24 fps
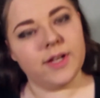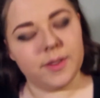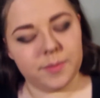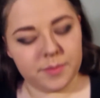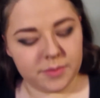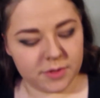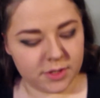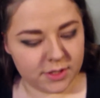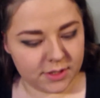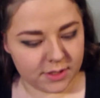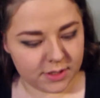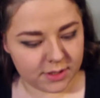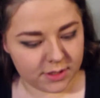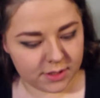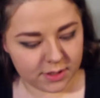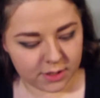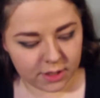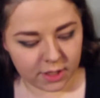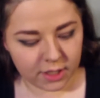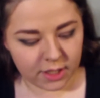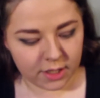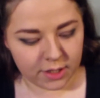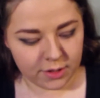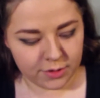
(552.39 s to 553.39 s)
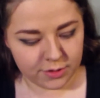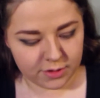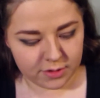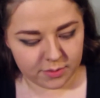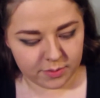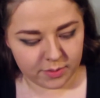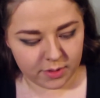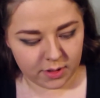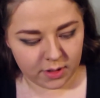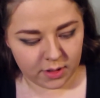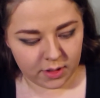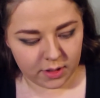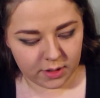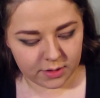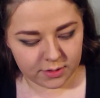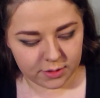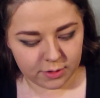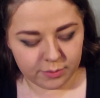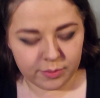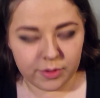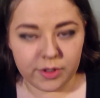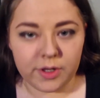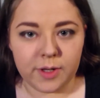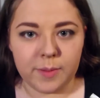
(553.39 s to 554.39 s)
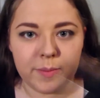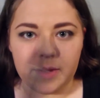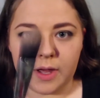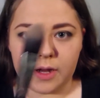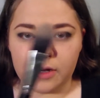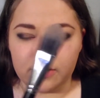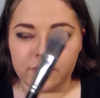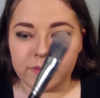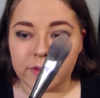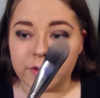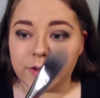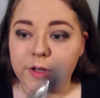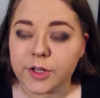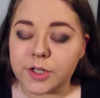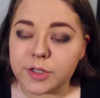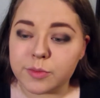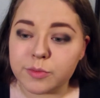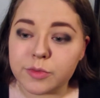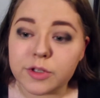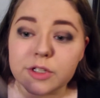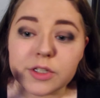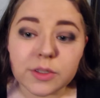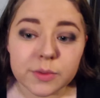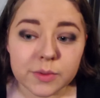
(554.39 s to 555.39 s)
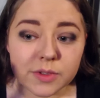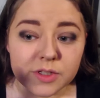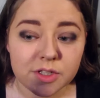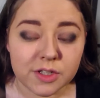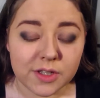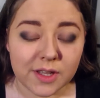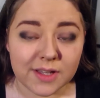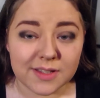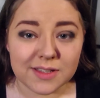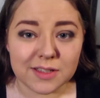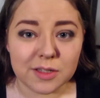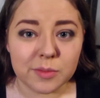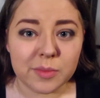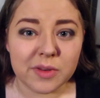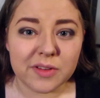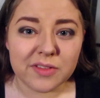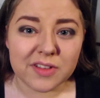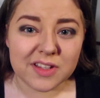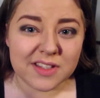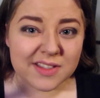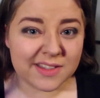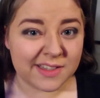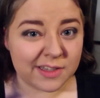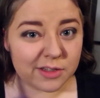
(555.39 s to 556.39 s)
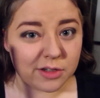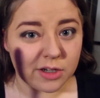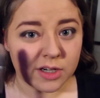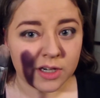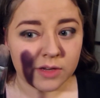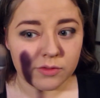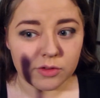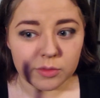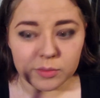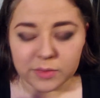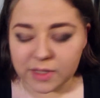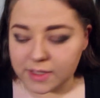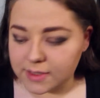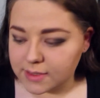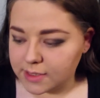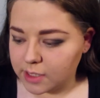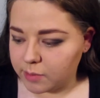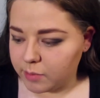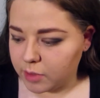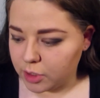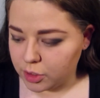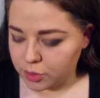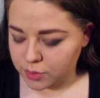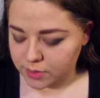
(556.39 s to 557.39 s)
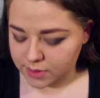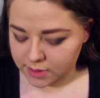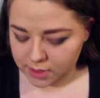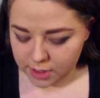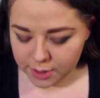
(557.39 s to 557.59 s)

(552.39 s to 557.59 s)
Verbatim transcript: up, just to start, I used my Exo Beauty Paddle Foundation brush, which still has a little bit of concealer on it from last time I used